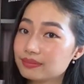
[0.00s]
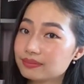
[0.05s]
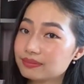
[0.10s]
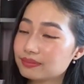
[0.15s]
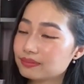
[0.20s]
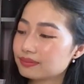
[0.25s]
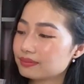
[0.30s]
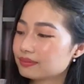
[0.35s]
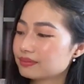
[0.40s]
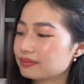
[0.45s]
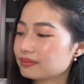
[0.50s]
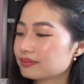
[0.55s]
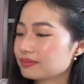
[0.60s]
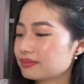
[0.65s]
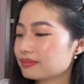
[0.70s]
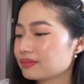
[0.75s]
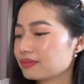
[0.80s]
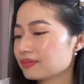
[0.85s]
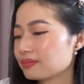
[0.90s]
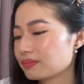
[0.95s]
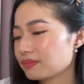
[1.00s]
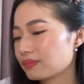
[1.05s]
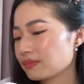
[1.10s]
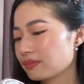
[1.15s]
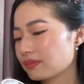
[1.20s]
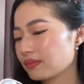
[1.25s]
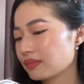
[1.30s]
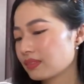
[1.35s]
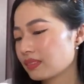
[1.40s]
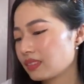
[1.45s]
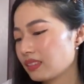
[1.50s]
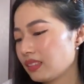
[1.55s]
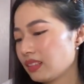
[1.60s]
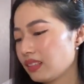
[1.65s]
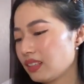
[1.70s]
(no one is talking)